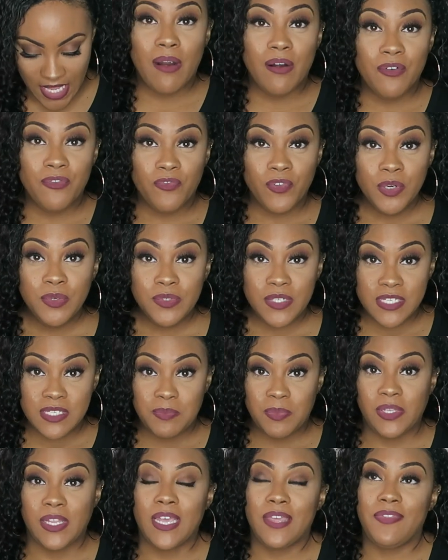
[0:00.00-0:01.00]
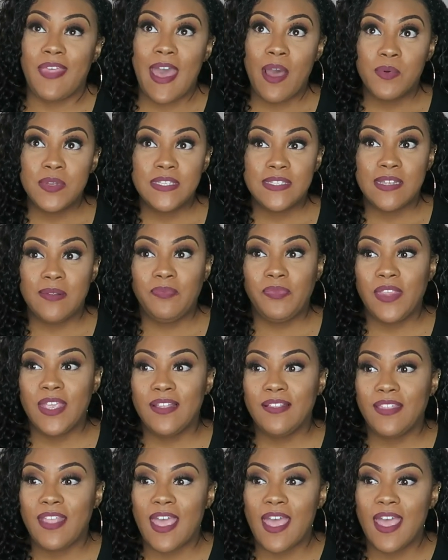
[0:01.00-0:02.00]
Our fruit display, that was
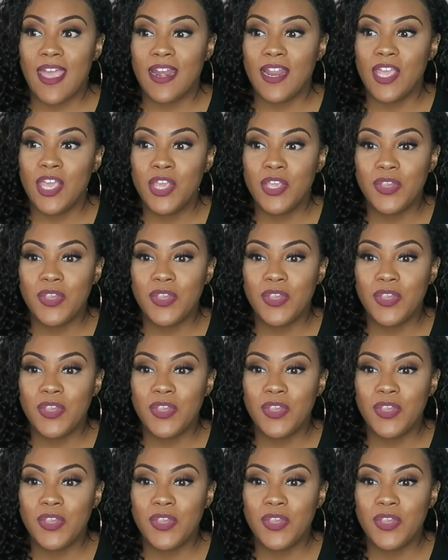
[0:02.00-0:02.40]
something that,